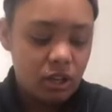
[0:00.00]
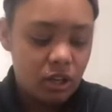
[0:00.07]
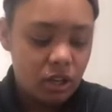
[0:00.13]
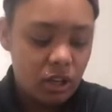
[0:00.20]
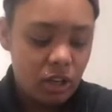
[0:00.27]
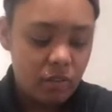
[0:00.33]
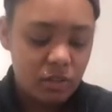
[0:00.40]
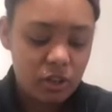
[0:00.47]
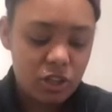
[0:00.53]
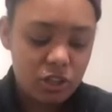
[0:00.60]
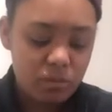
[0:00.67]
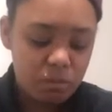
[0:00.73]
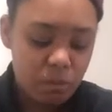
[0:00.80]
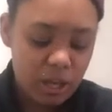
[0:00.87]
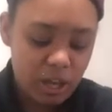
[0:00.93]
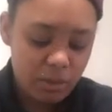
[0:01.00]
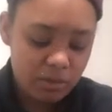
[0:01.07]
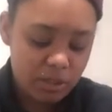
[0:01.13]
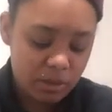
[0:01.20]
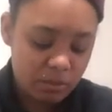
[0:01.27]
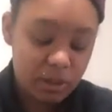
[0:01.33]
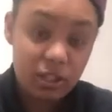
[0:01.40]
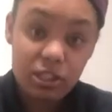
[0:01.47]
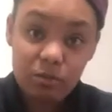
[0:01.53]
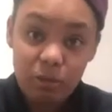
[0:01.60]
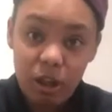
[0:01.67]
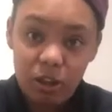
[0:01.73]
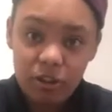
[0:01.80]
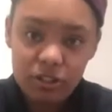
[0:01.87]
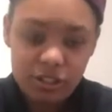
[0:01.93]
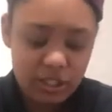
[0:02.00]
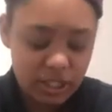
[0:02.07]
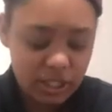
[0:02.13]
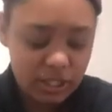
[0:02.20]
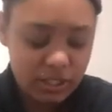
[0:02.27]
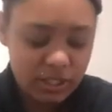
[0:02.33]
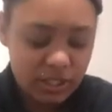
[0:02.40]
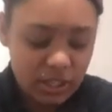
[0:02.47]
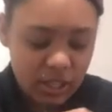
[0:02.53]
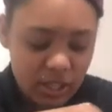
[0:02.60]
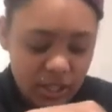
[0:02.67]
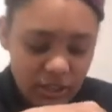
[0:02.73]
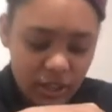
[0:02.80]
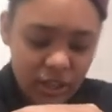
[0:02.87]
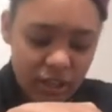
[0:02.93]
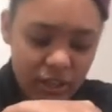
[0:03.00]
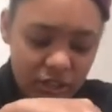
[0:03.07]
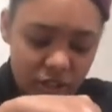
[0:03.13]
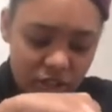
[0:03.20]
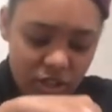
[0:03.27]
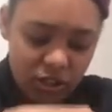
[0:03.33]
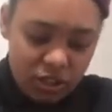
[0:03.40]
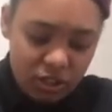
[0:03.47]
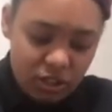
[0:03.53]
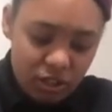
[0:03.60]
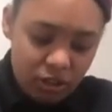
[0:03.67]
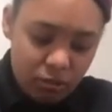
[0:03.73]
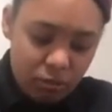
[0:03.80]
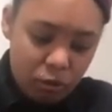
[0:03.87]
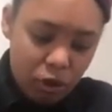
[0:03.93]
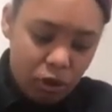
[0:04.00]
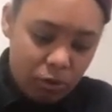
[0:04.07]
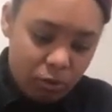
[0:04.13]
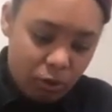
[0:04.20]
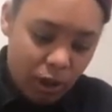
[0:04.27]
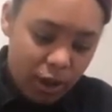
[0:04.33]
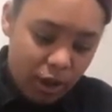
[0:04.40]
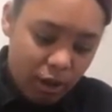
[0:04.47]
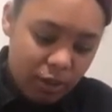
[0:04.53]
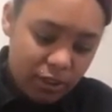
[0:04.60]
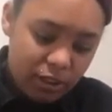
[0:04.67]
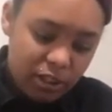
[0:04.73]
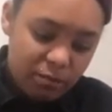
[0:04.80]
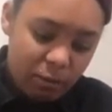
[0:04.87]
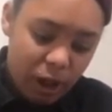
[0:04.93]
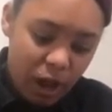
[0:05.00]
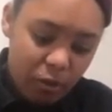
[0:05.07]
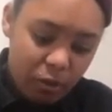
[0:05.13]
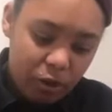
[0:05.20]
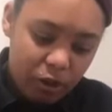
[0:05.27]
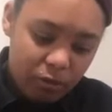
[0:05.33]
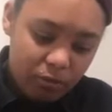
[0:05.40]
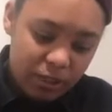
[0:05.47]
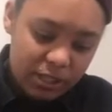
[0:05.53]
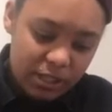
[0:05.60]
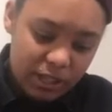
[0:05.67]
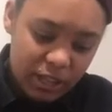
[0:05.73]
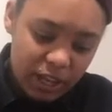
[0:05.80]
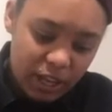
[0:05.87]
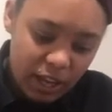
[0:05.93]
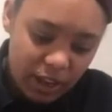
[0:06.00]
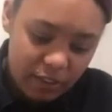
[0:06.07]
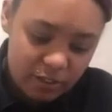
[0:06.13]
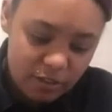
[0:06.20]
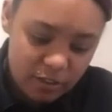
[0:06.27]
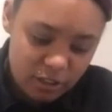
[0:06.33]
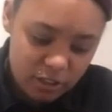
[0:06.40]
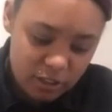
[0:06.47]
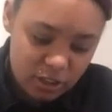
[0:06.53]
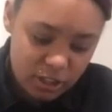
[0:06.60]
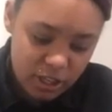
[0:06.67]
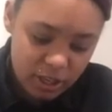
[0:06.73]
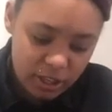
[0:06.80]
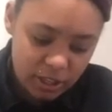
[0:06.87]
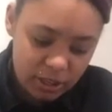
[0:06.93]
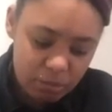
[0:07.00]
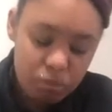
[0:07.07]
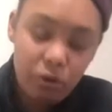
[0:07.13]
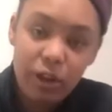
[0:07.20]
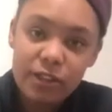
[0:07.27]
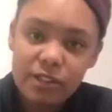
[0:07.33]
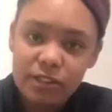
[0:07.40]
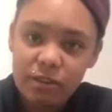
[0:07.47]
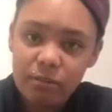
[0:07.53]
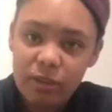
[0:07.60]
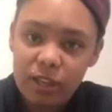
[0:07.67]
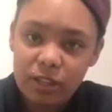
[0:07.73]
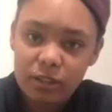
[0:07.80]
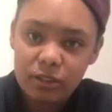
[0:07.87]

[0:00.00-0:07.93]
If you just pick up some of the smaller seeds, then you can just put them right on the spot where you're missing it and just gently press them in.